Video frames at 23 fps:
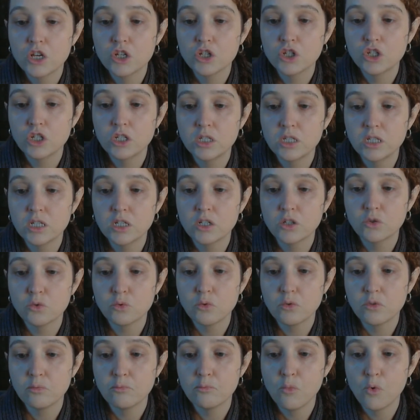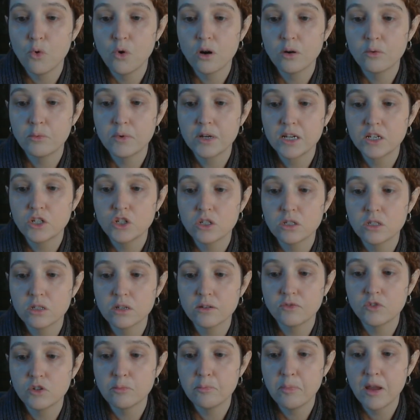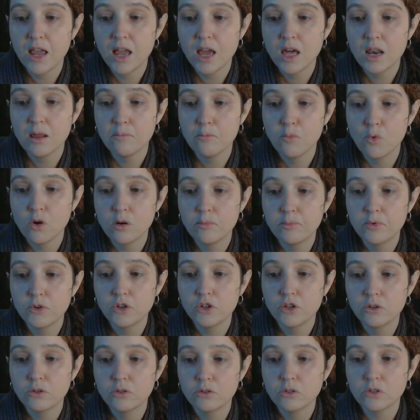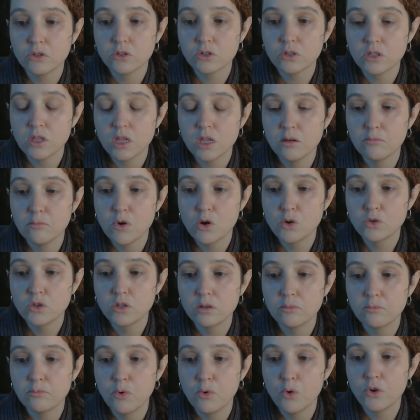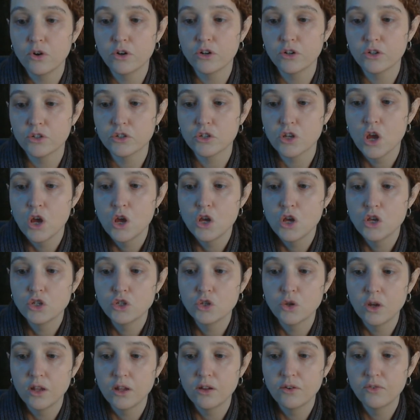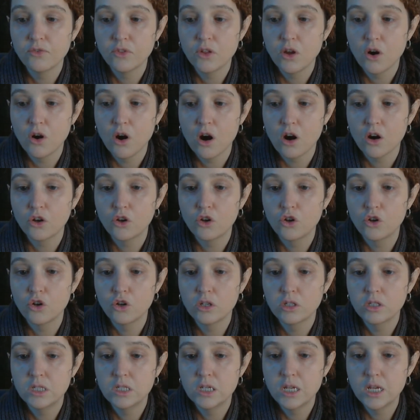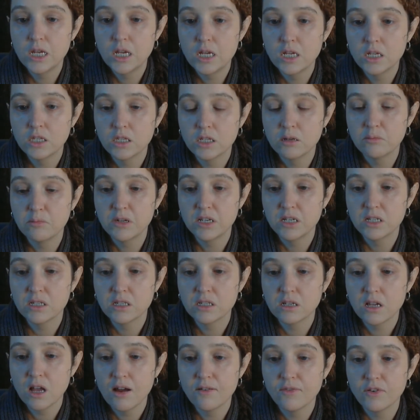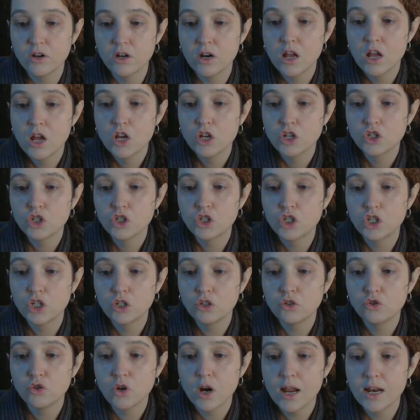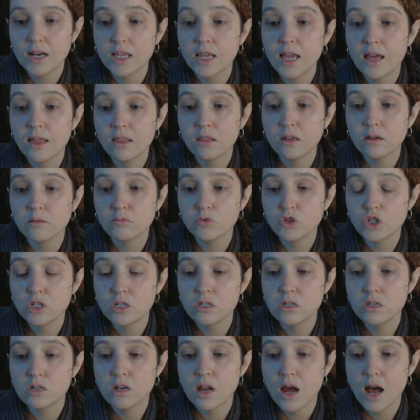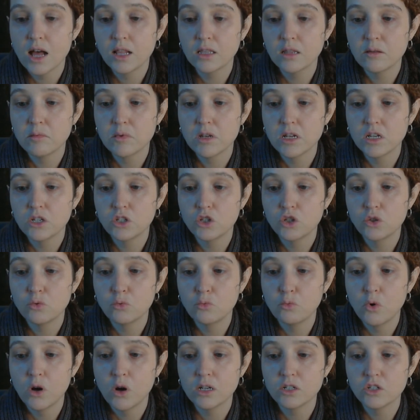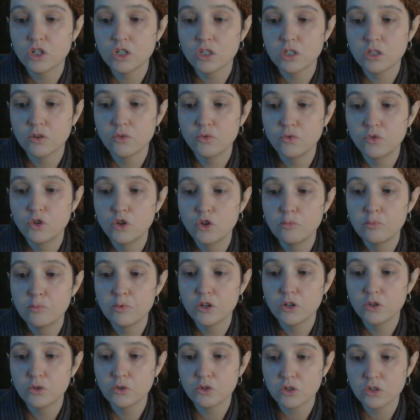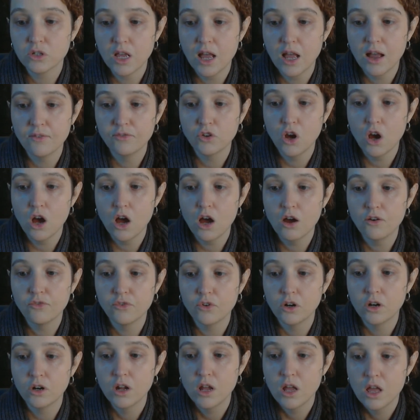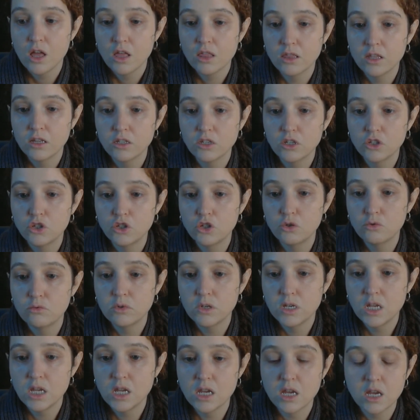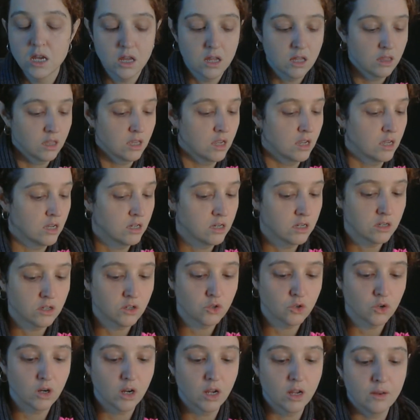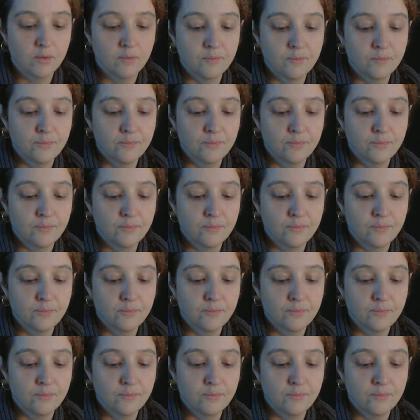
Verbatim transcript: She deals with more regions of Japan and more producers than most importers, so if there are good teas to be discovered, she'll try to get them. She's not limited to what just a few producers have to offer. This is unique in the industry.